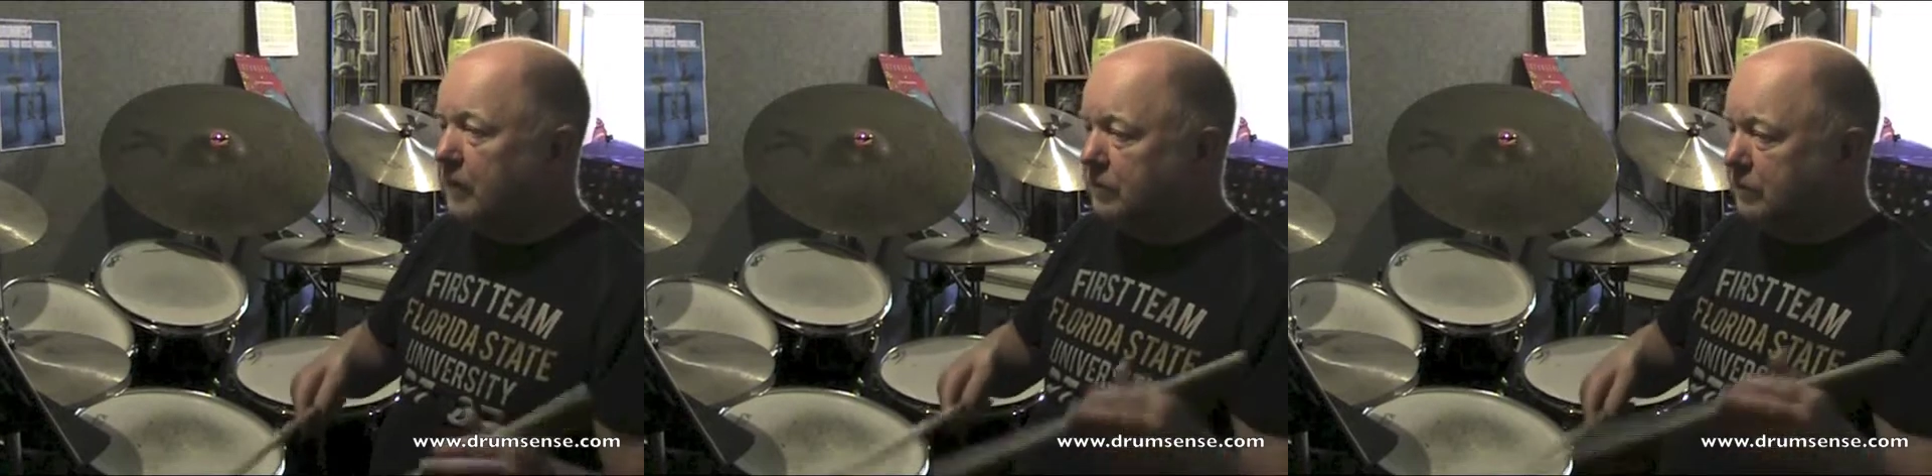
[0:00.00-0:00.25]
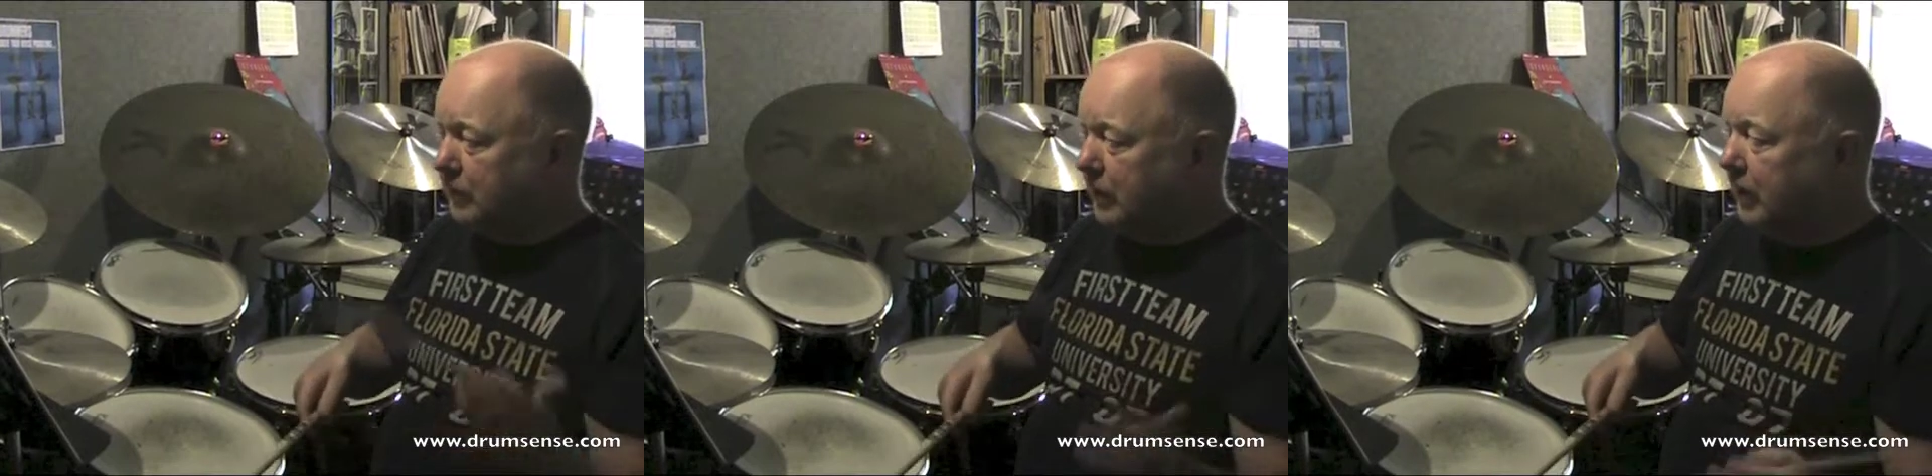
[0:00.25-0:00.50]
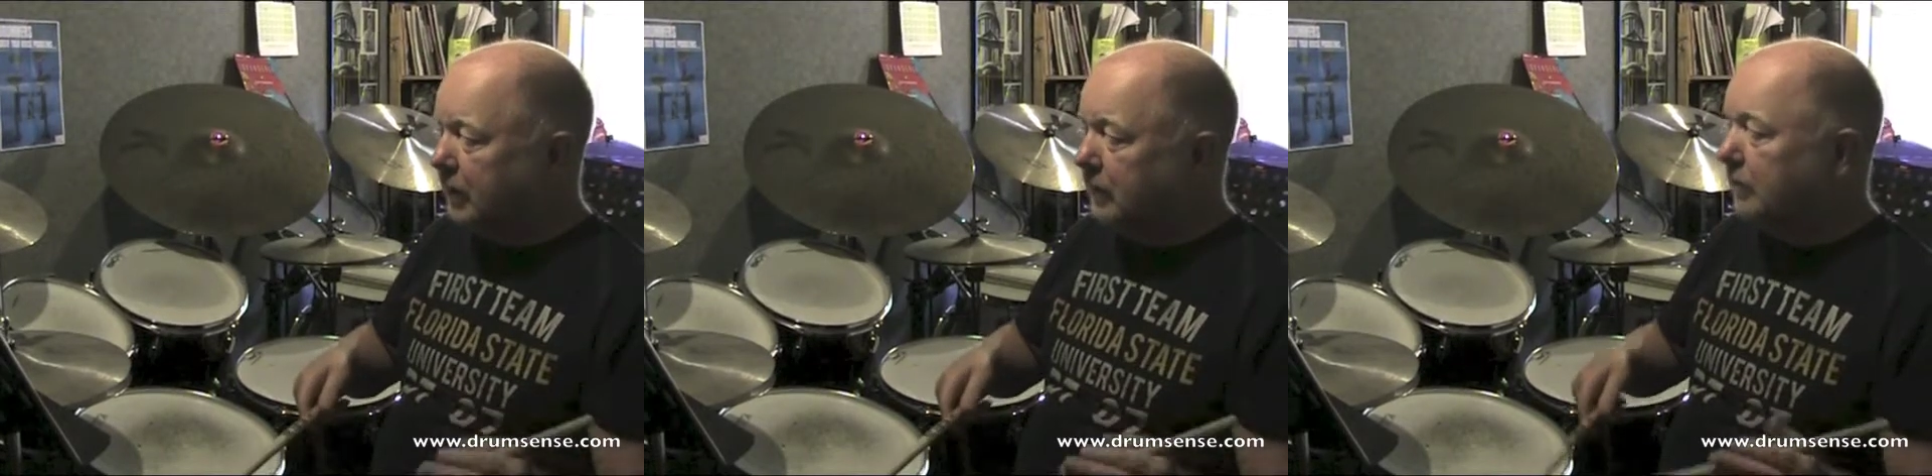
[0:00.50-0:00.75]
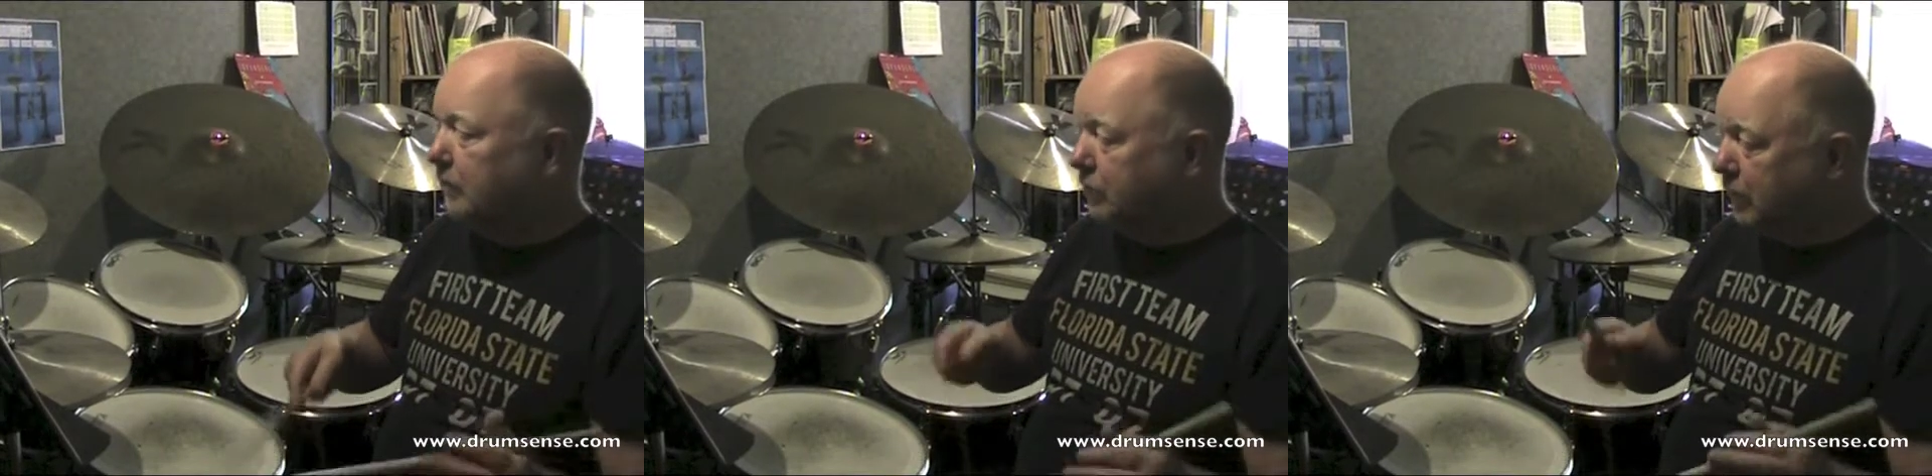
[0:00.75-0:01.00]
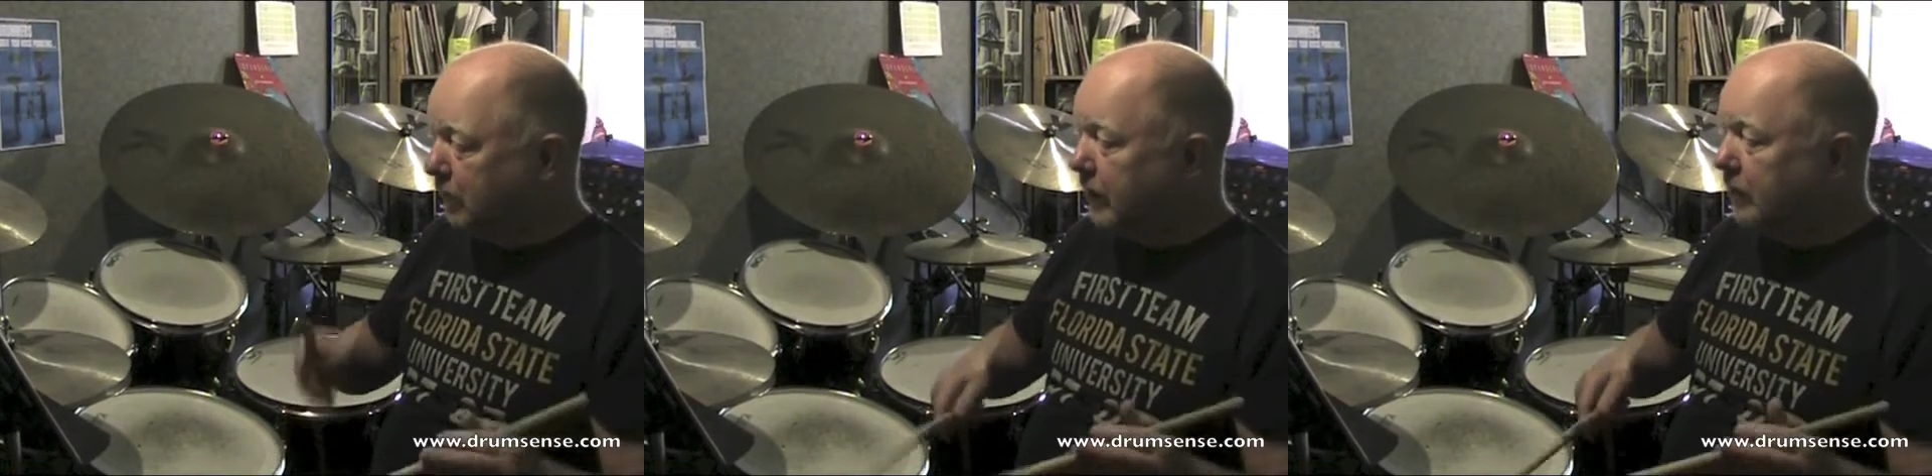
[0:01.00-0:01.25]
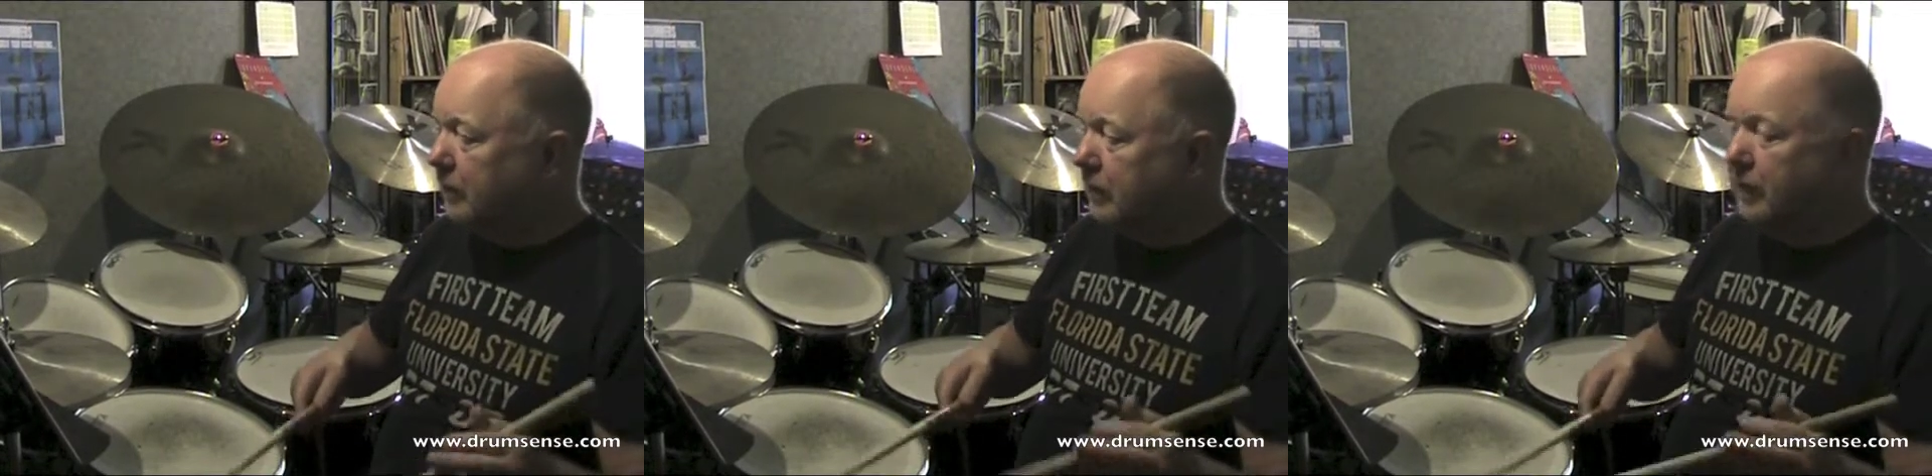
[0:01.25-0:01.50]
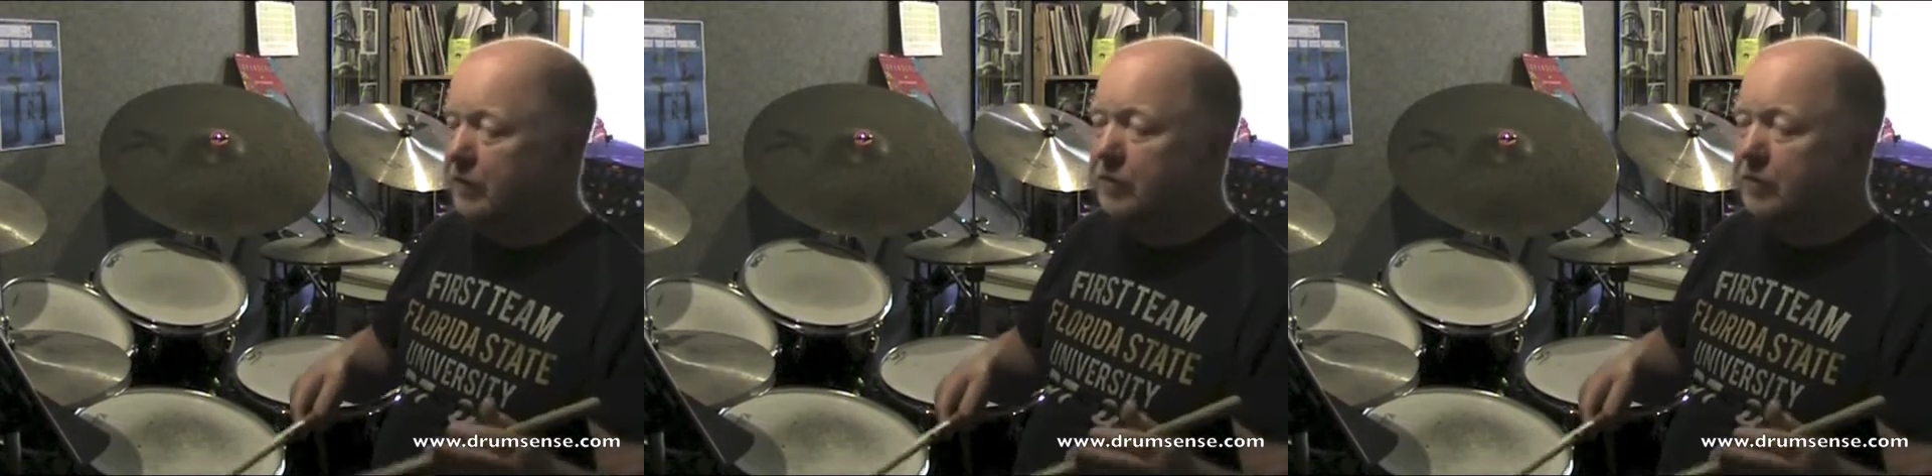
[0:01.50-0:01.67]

3 and a 1 and a,